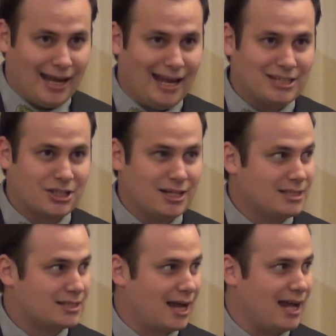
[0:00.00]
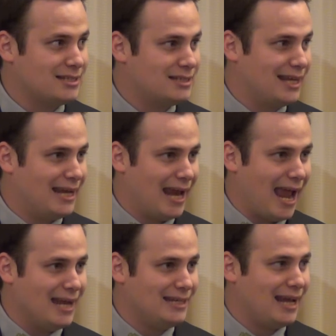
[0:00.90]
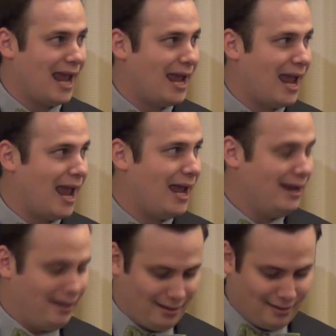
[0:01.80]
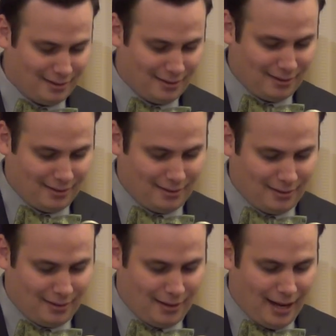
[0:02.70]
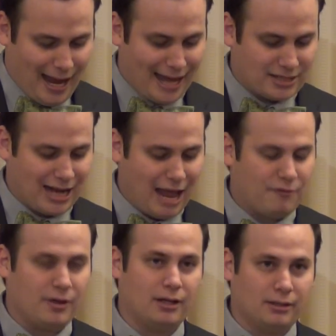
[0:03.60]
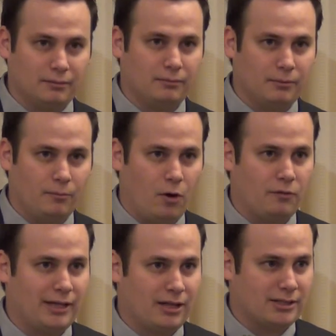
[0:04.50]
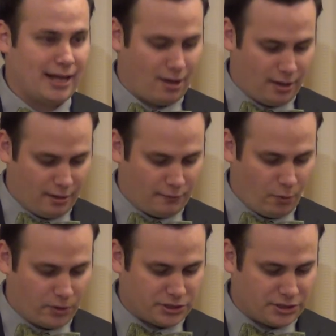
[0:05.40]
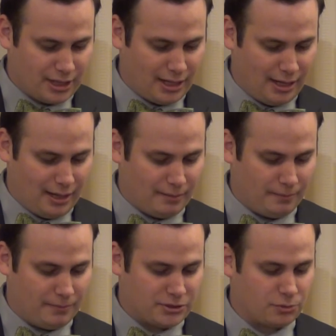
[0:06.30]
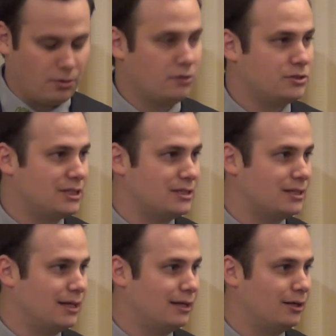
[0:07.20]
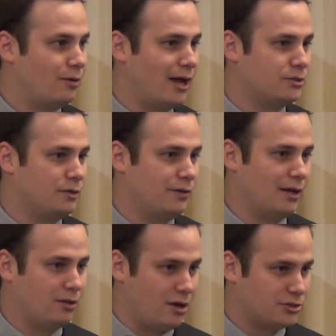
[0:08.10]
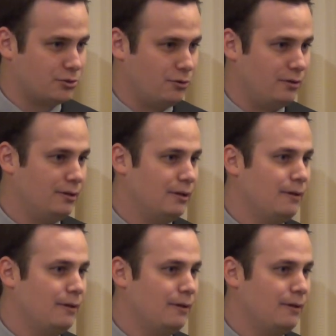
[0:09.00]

He's going to discuss the NDAA, and he's going to have more of a legal take on it. Of course, Mr. Rhodes is a graduate of Yale Law School,